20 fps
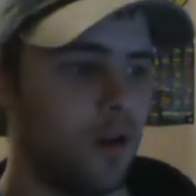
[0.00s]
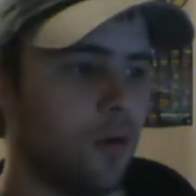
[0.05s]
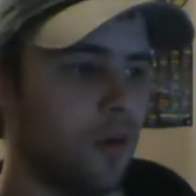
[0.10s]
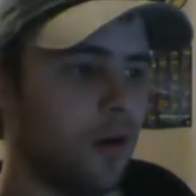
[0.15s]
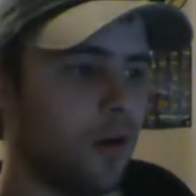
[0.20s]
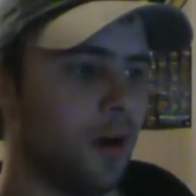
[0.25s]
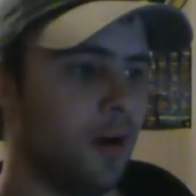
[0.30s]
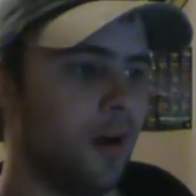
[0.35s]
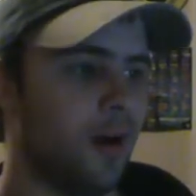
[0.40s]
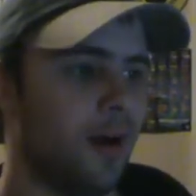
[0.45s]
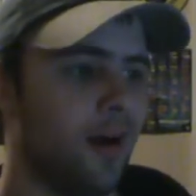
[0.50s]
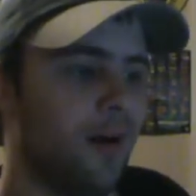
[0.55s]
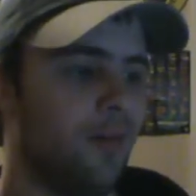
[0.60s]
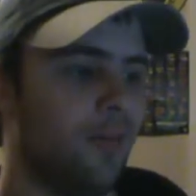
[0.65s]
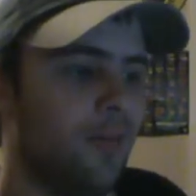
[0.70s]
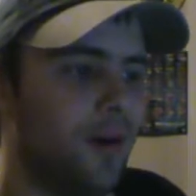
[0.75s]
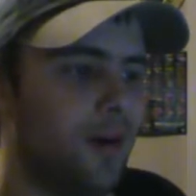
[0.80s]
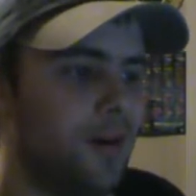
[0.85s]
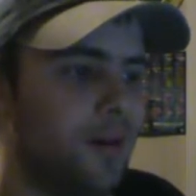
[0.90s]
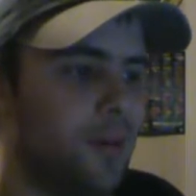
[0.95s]

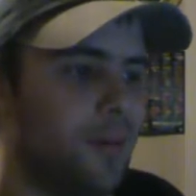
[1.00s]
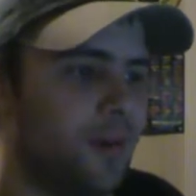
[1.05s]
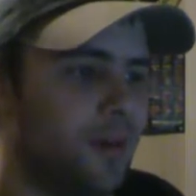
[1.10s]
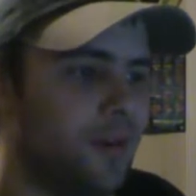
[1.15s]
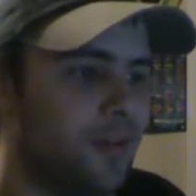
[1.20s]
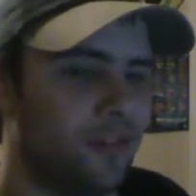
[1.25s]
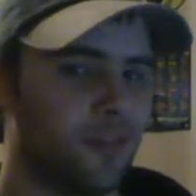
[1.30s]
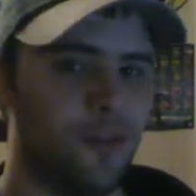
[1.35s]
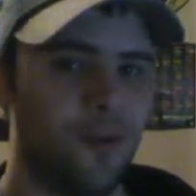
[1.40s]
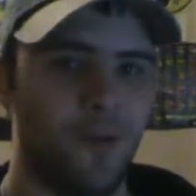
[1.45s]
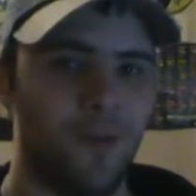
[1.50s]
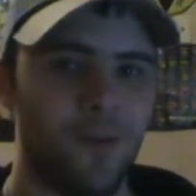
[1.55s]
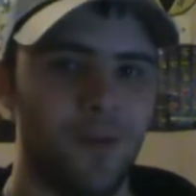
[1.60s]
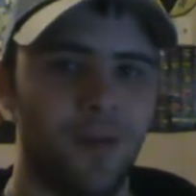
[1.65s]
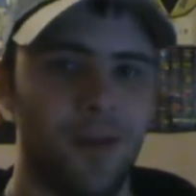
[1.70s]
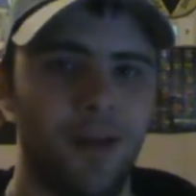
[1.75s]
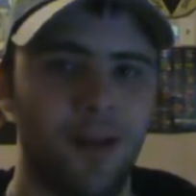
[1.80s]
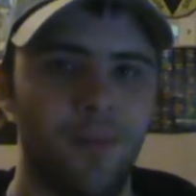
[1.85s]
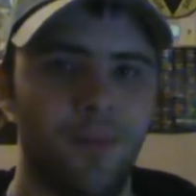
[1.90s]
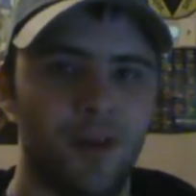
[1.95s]
where you can just go
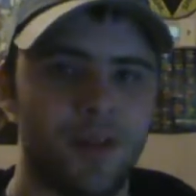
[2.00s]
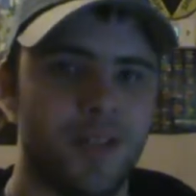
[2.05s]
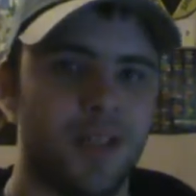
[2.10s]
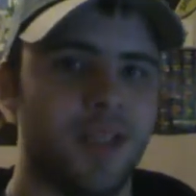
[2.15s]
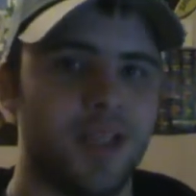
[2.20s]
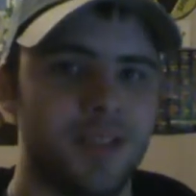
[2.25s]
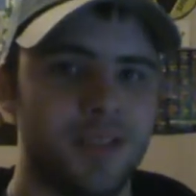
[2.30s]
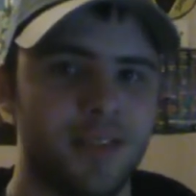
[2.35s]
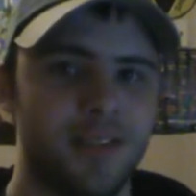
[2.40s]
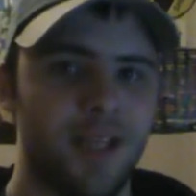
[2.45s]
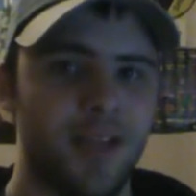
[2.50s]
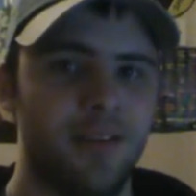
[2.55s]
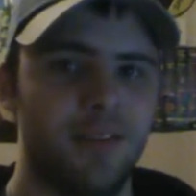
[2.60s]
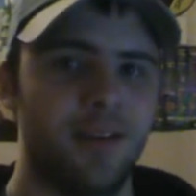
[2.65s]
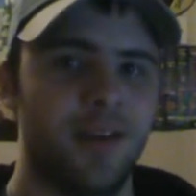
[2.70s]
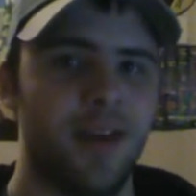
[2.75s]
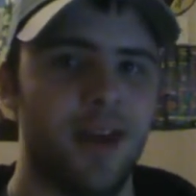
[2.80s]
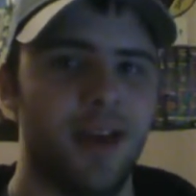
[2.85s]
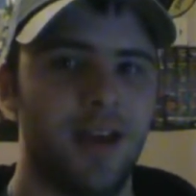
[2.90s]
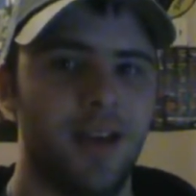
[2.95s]
and watch the
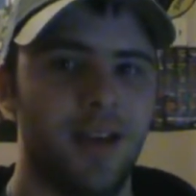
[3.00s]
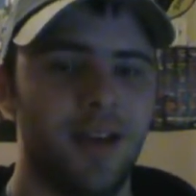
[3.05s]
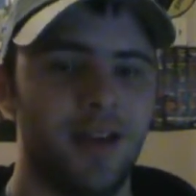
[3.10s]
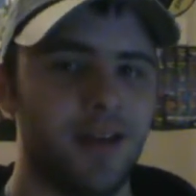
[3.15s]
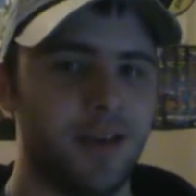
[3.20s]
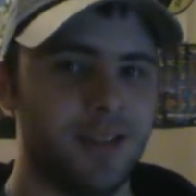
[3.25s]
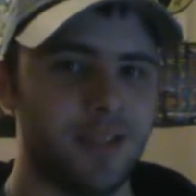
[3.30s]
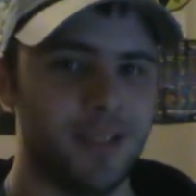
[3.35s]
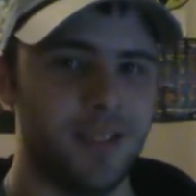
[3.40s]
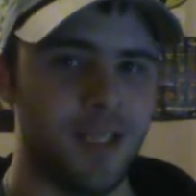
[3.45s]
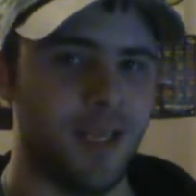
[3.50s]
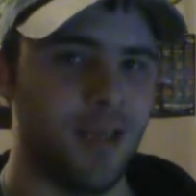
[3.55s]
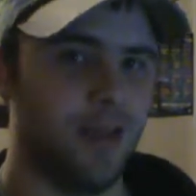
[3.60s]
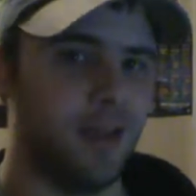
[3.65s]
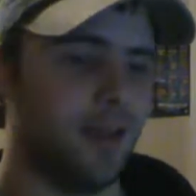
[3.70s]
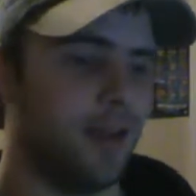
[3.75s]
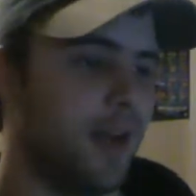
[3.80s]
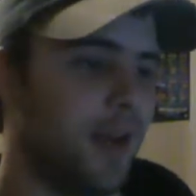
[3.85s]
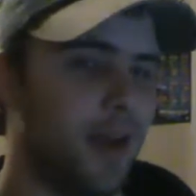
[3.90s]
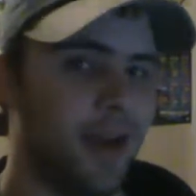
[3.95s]
cutscenes, any cutscene,
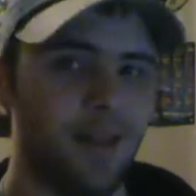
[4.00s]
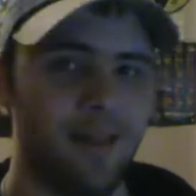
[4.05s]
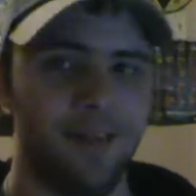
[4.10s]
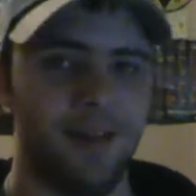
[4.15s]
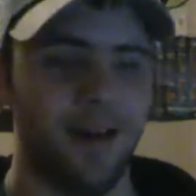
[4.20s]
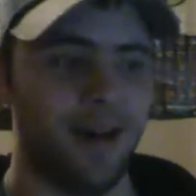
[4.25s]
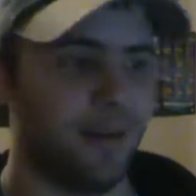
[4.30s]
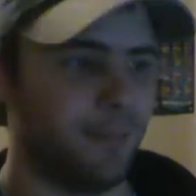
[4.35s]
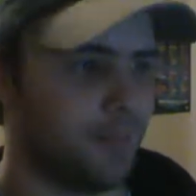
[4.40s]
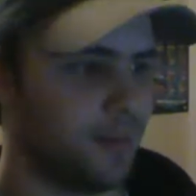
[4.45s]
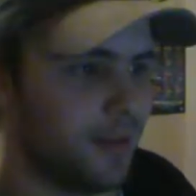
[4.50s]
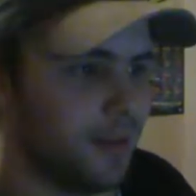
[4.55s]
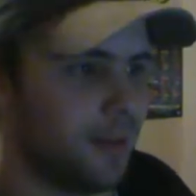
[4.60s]
anytime.